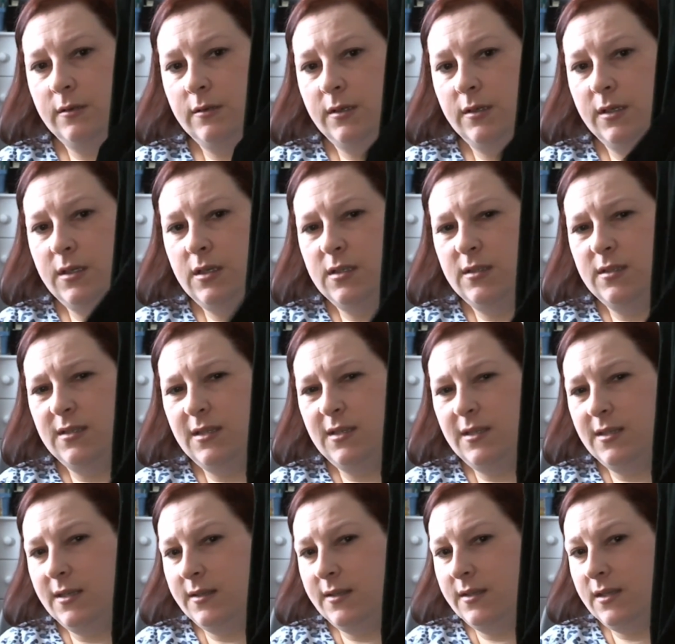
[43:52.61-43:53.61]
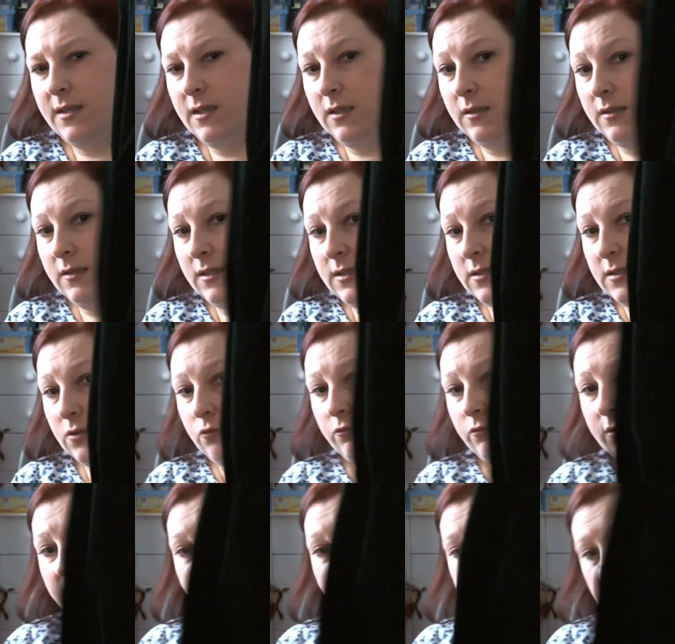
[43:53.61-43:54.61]
can you see that there? It's
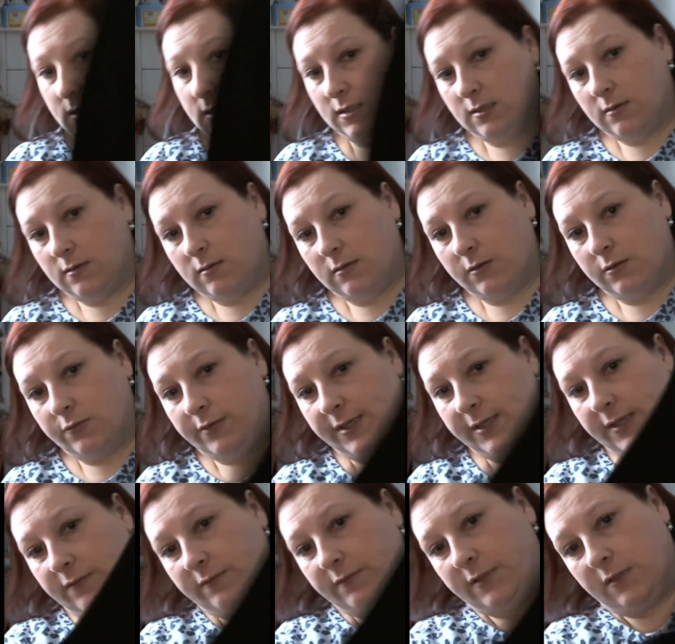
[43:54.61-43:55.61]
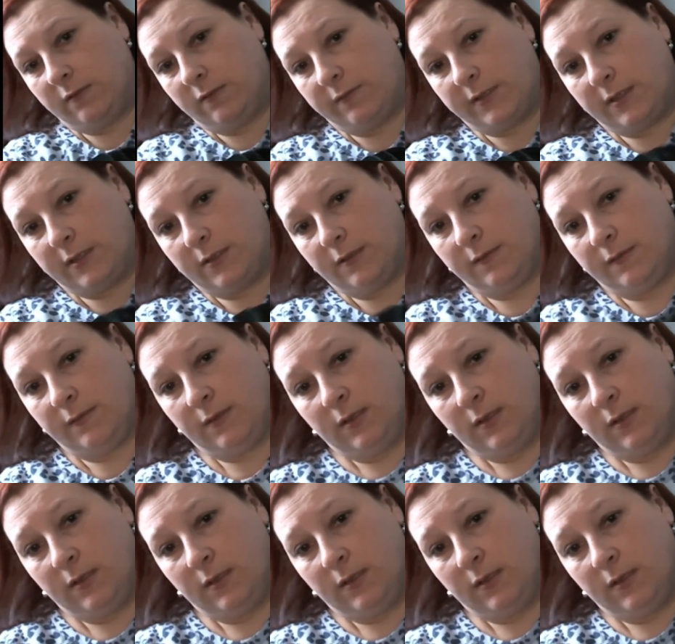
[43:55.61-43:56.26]
green, it's a dark green velvet.